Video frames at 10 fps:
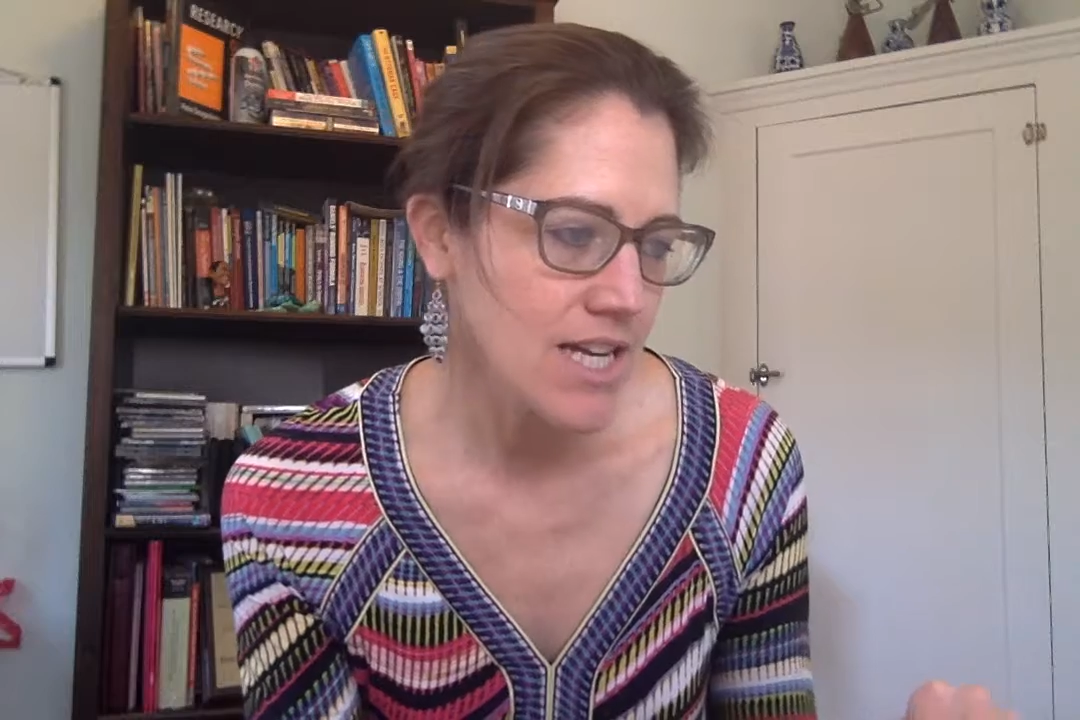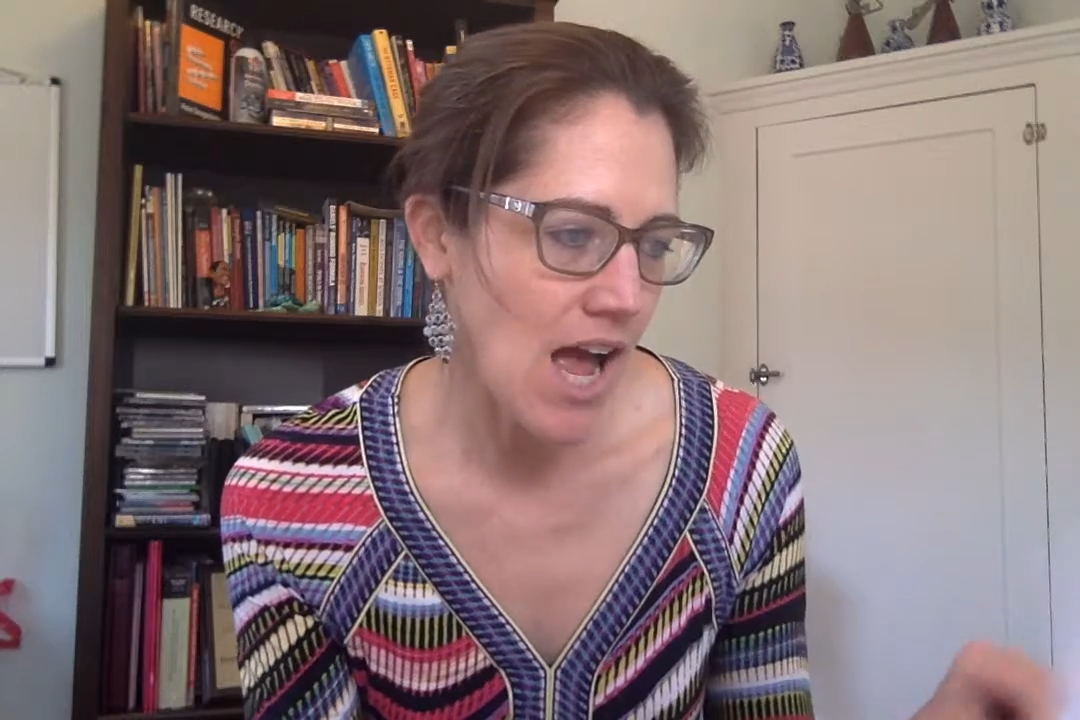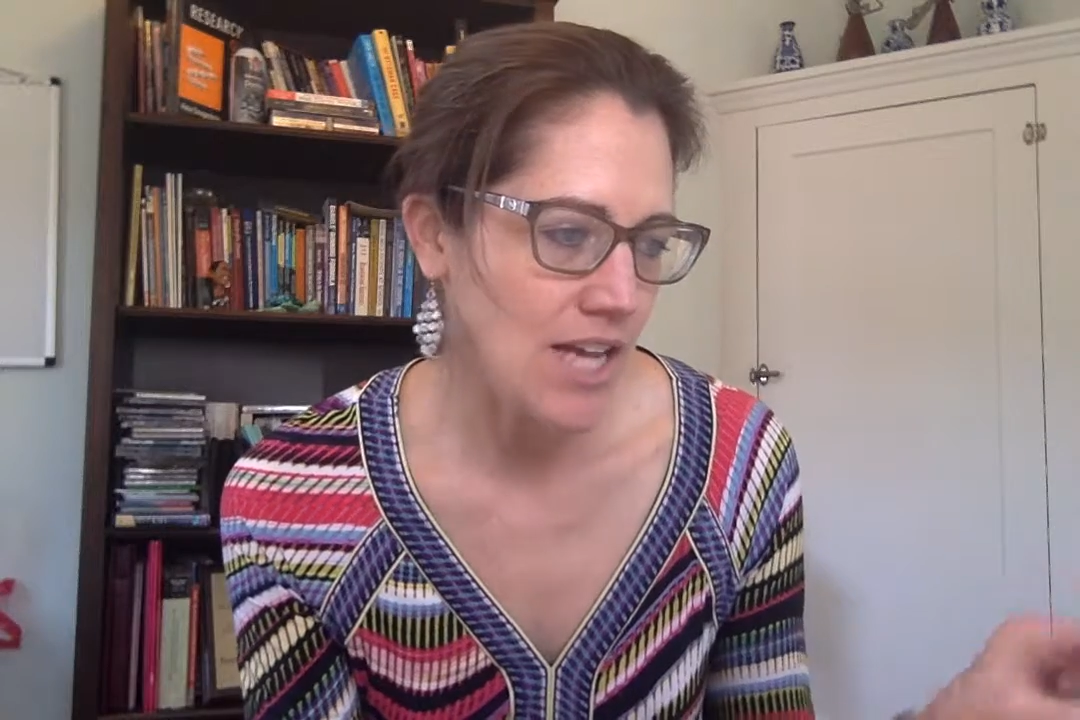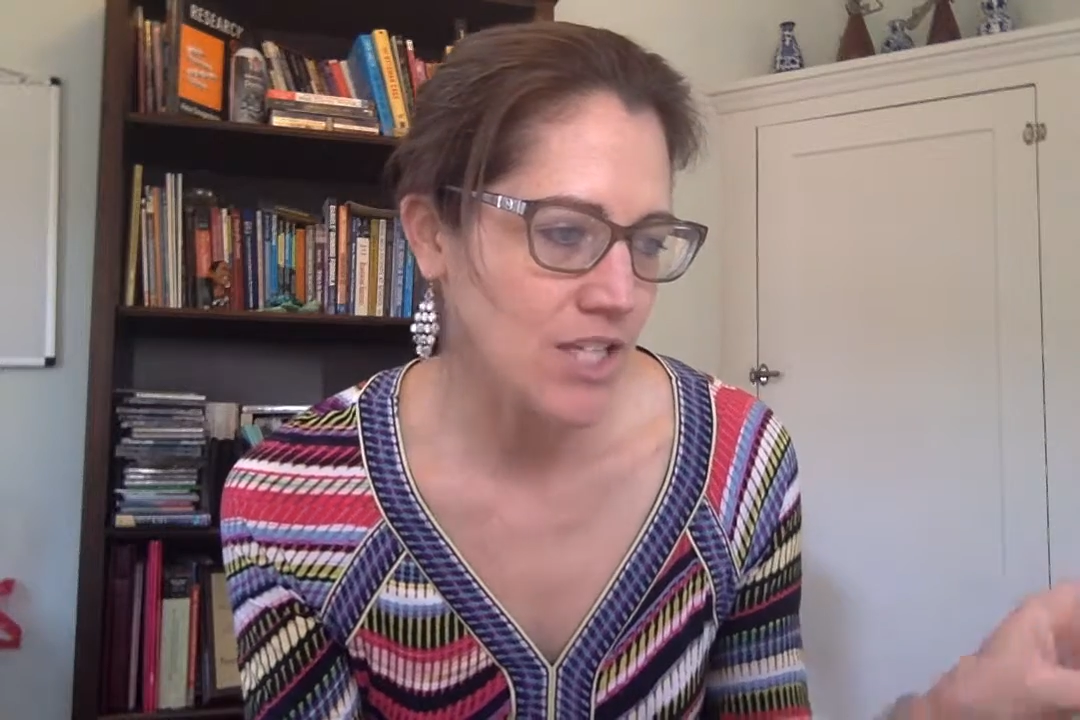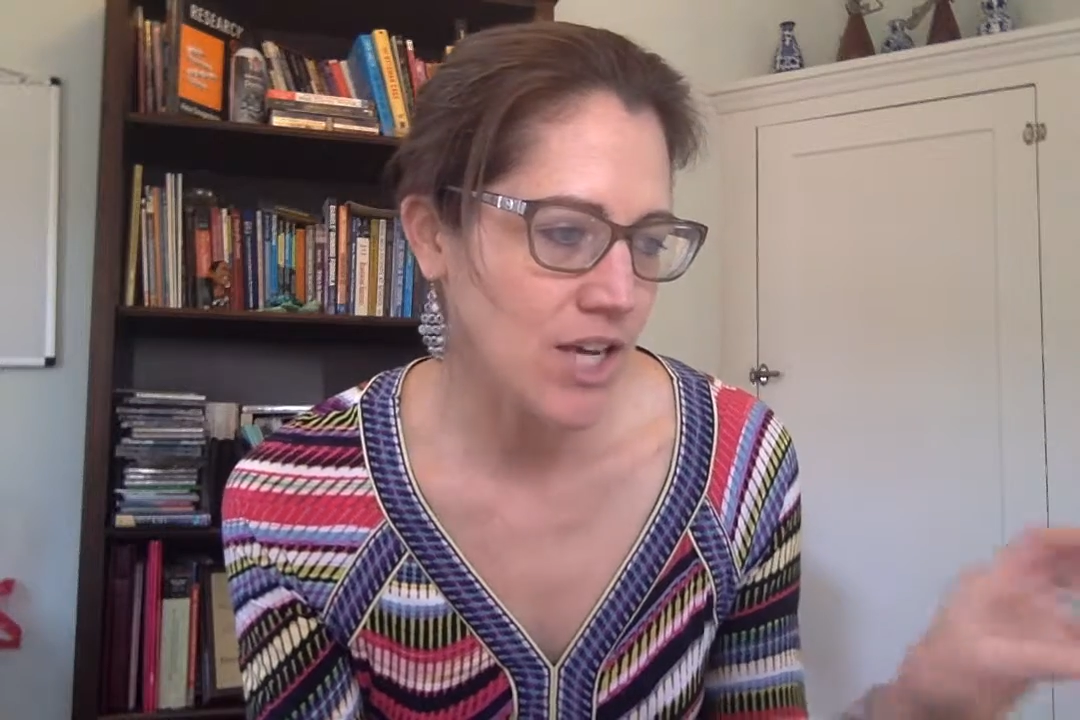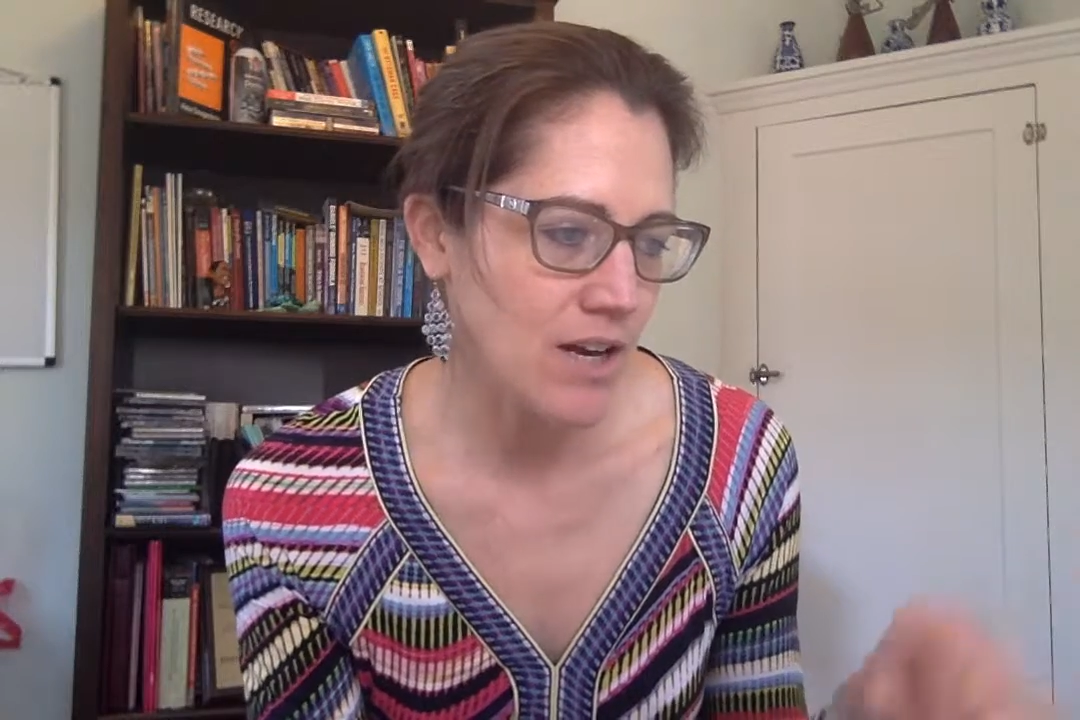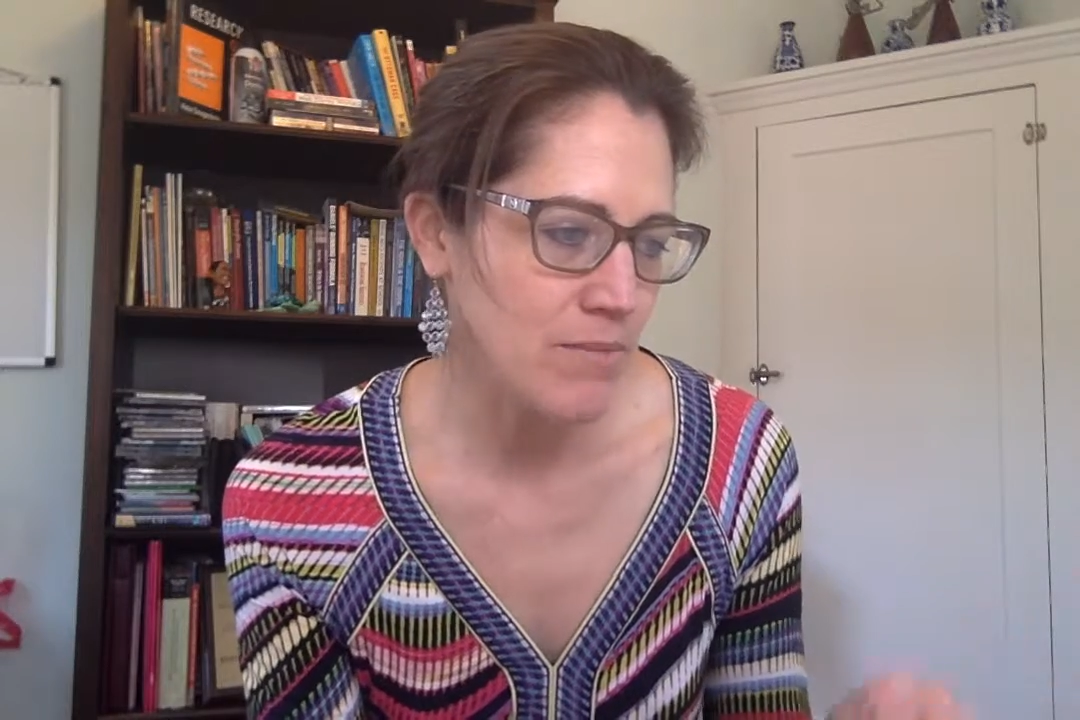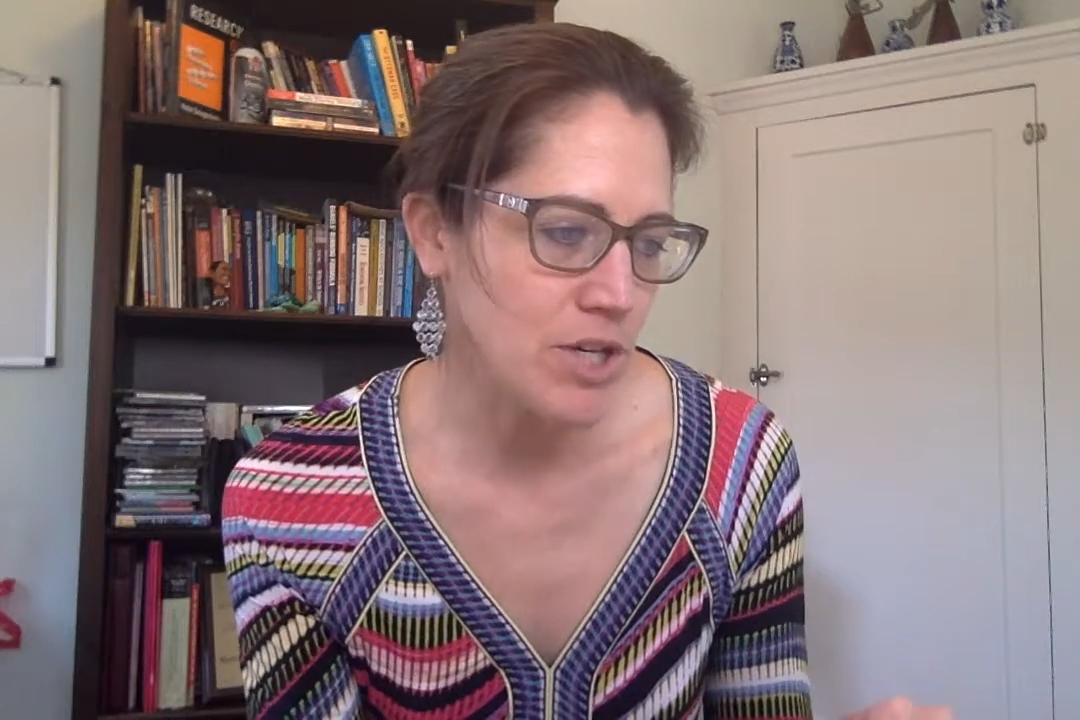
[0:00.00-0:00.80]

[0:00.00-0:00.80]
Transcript: Nadja,